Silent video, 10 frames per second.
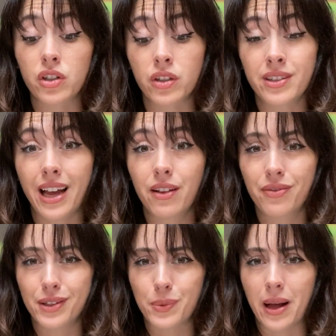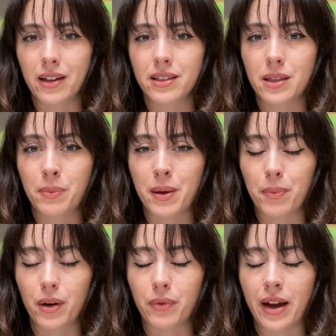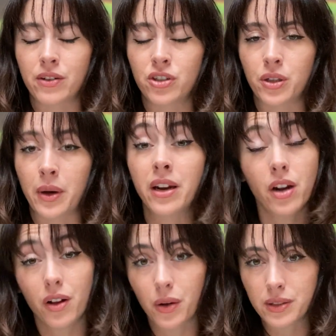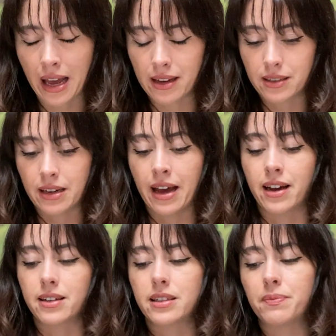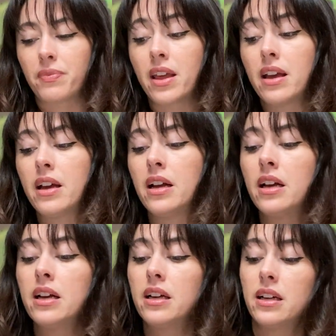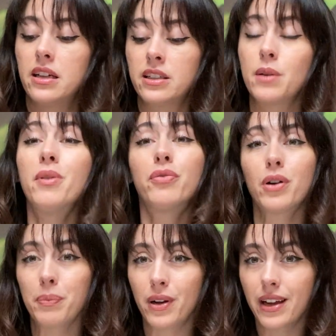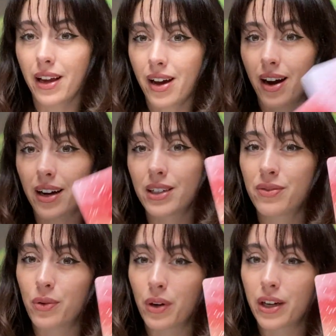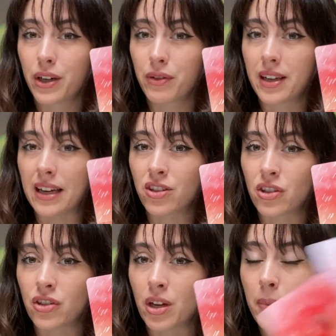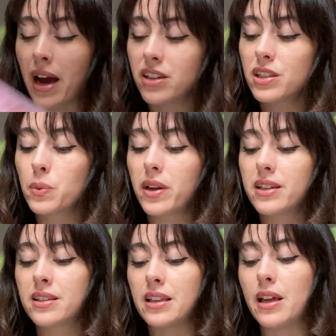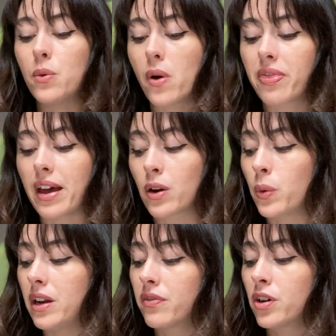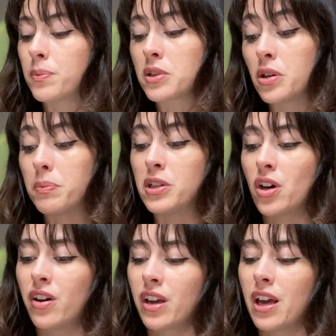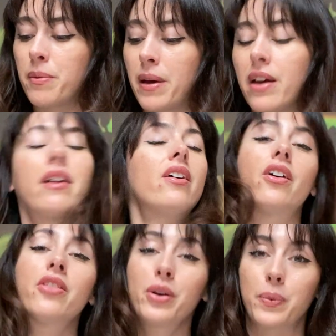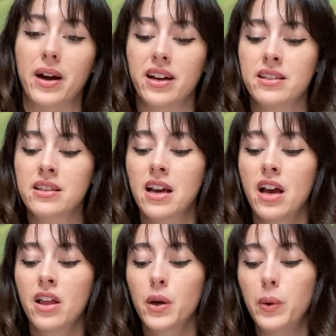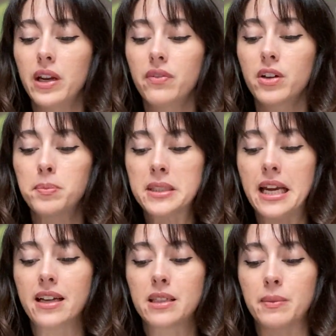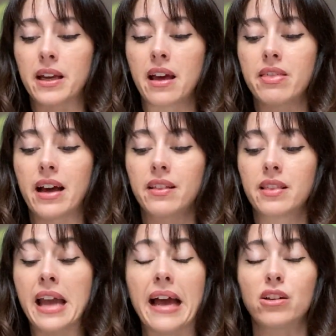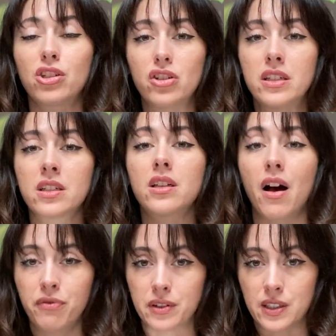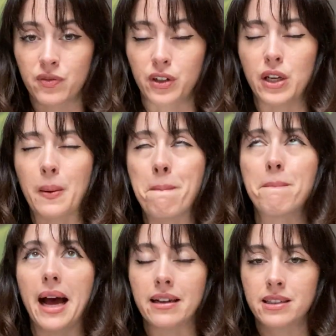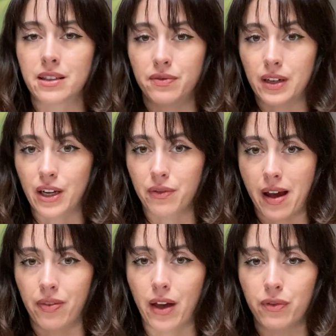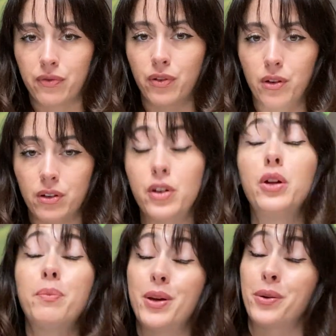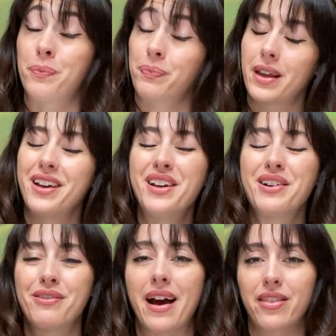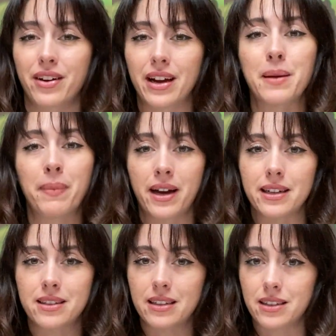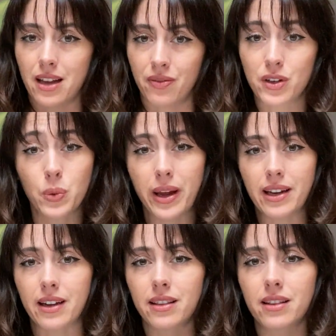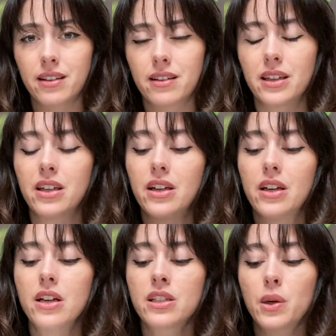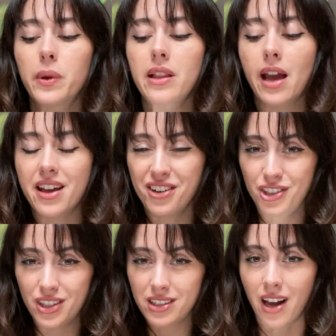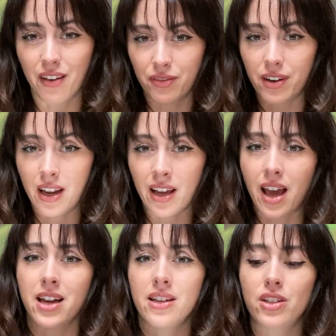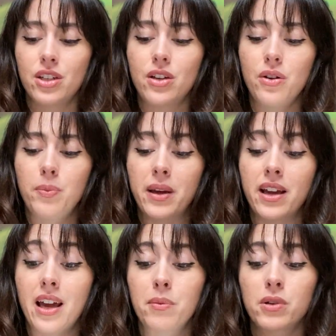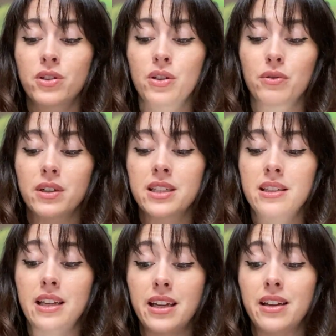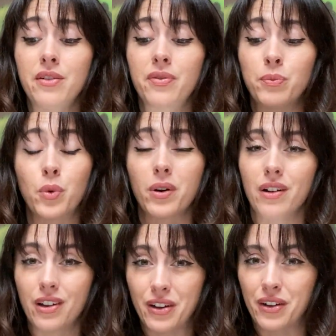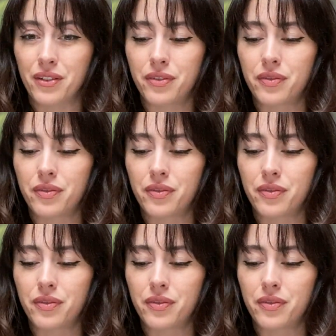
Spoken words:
yourself as well as the people around you, and it all goes hand in hand. So before pulling a card for your relationship, I just want to see what that Queen of Cups could be talking about otherwise. The Queen of Cups tells me that the energy softens for you massively around that full new moon, rather in Pisces on the 20th. So with the energy softening and you being able to receive more love,